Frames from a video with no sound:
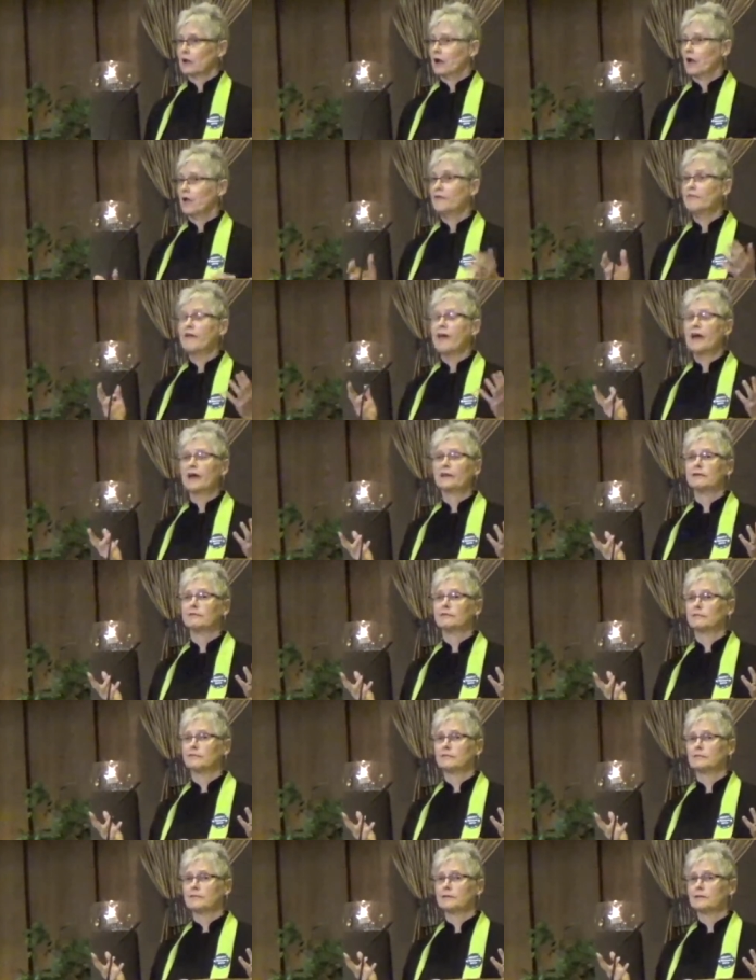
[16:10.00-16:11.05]
And
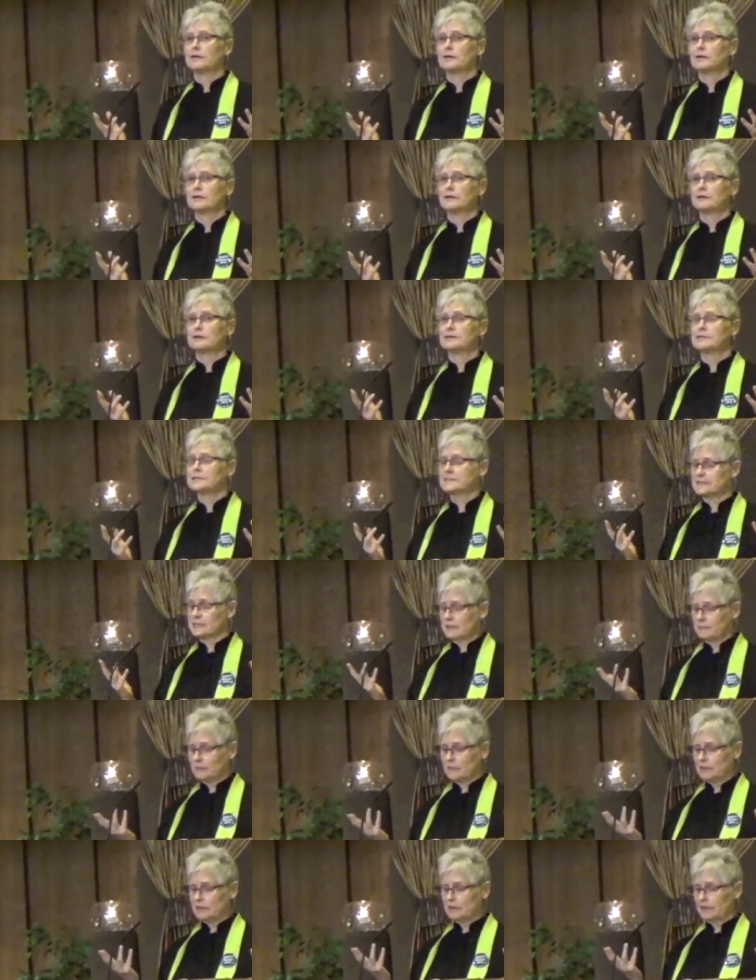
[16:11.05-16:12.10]
then,
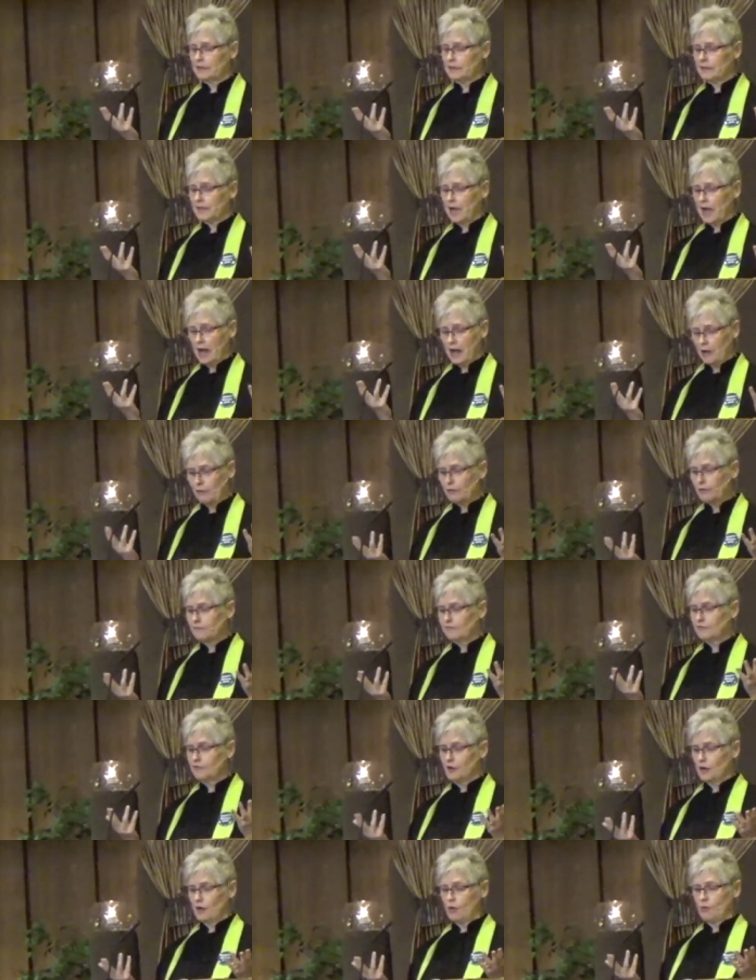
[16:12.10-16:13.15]
seemingly out of
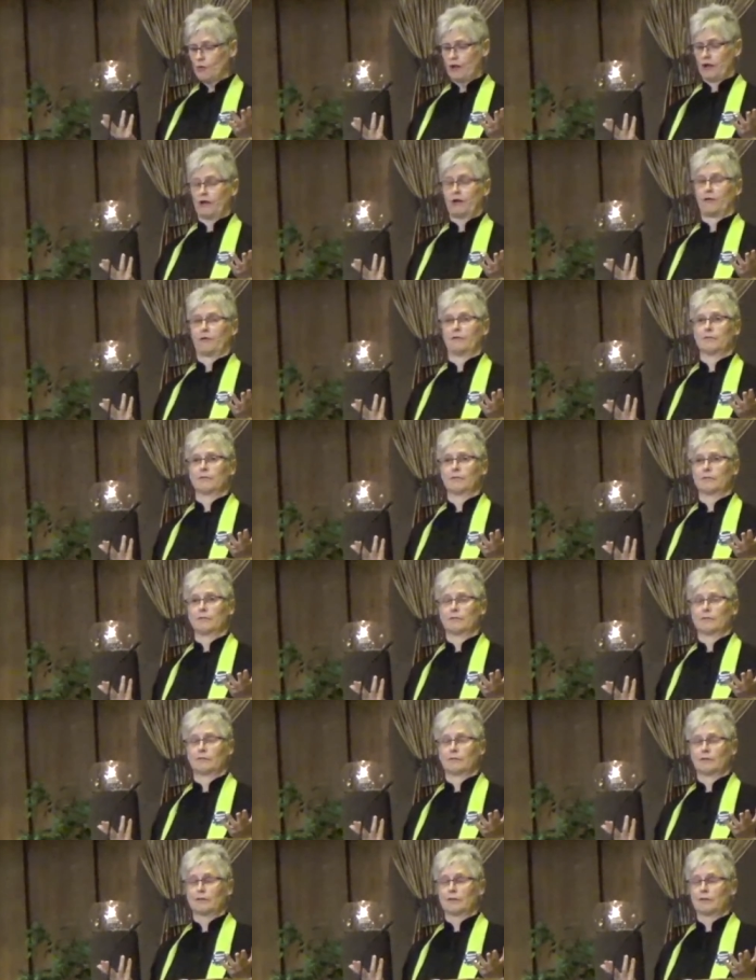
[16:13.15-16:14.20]
nowhere,
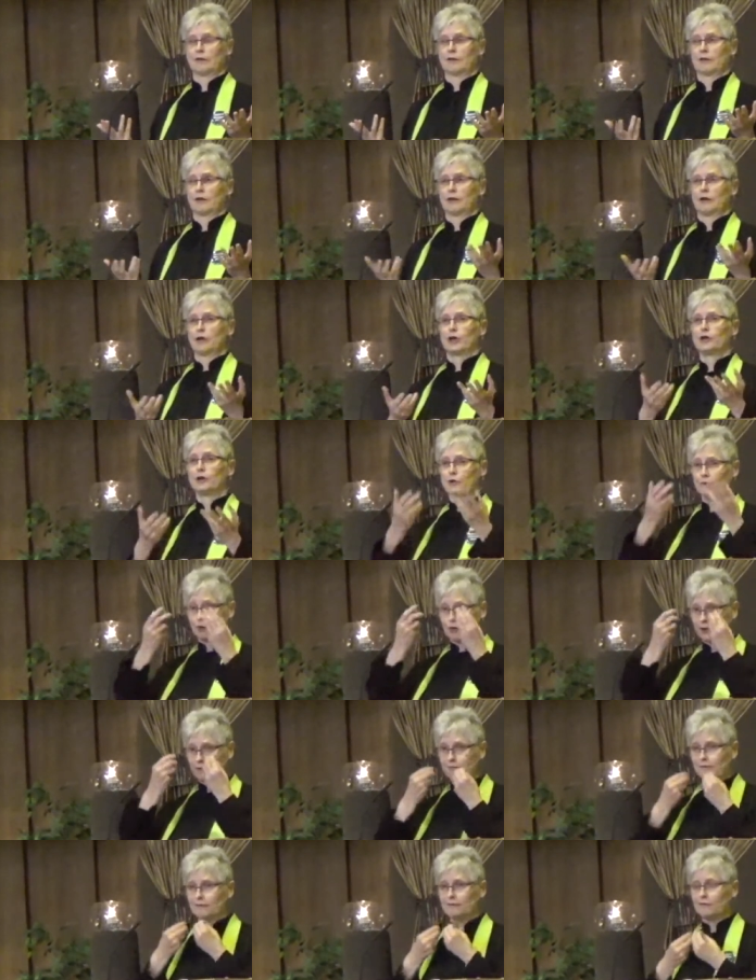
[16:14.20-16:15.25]

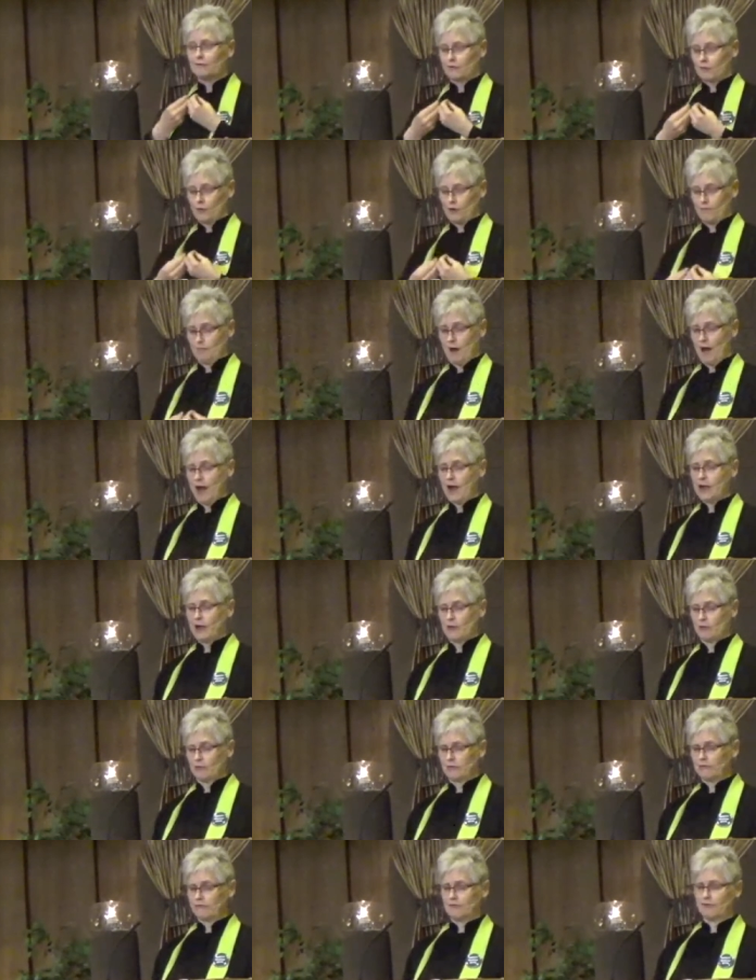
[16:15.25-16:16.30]
grief for my
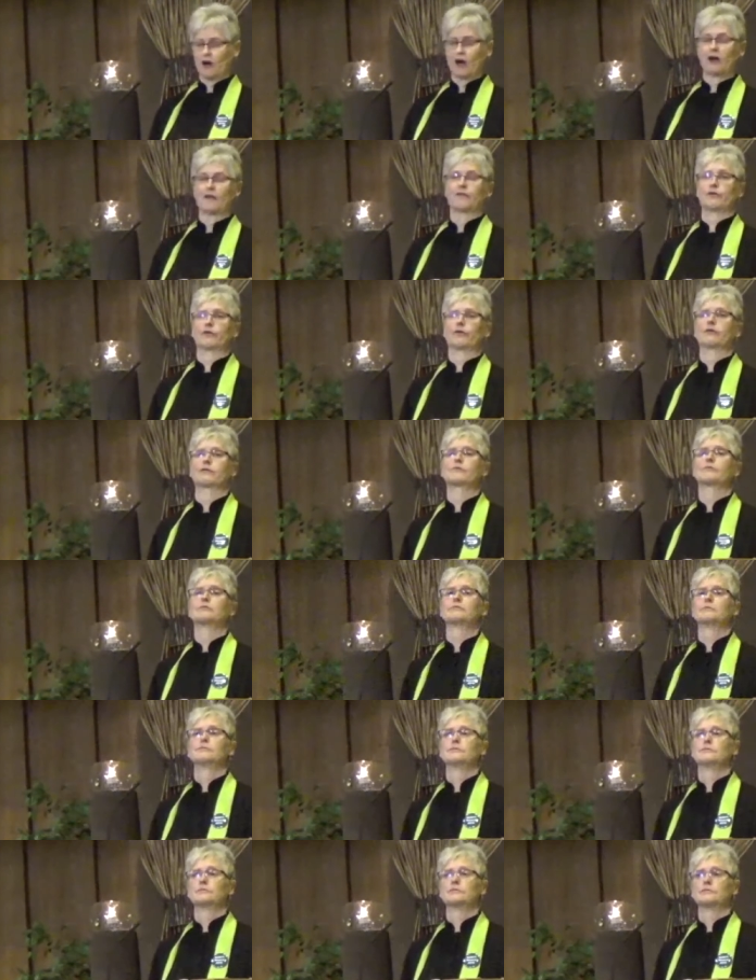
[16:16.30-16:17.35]
own father
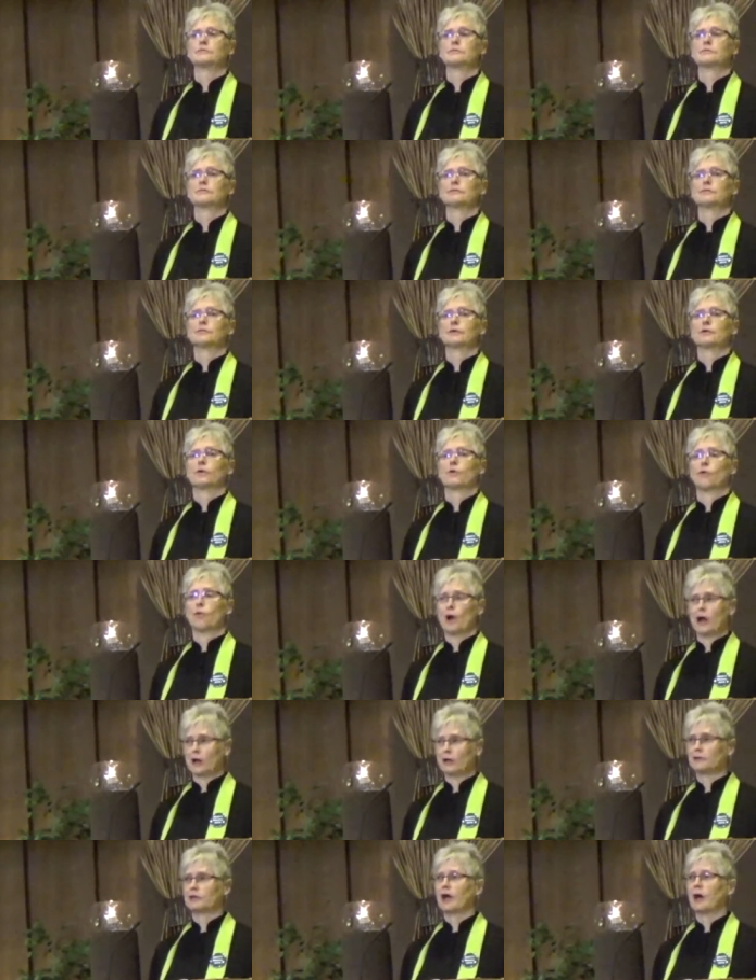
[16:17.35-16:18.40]

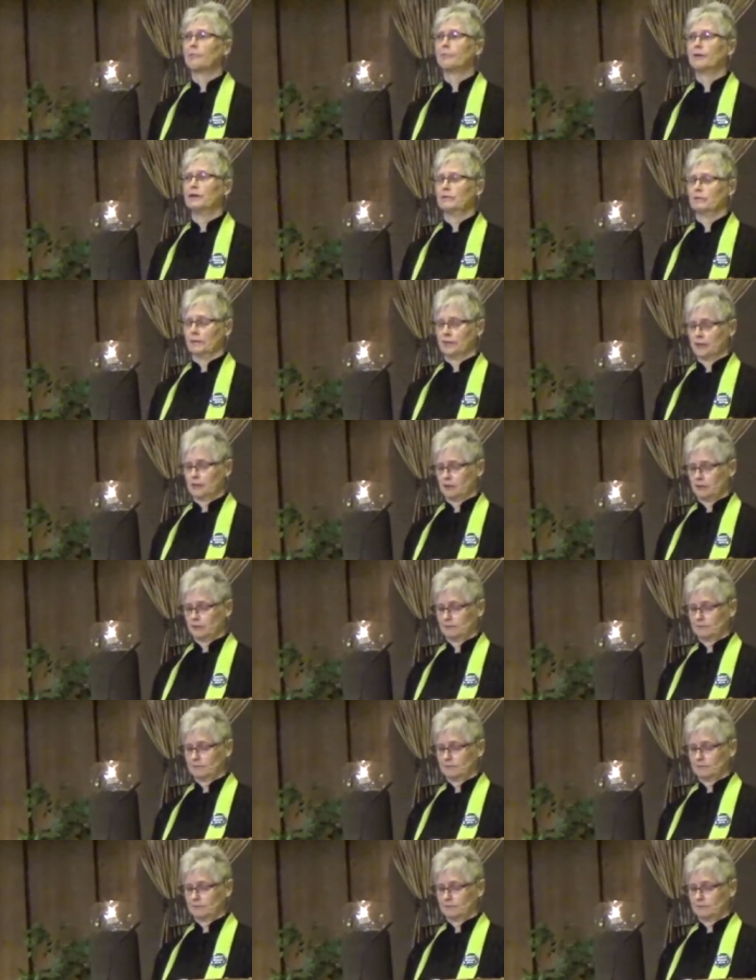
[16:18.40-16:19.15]
welled up in me.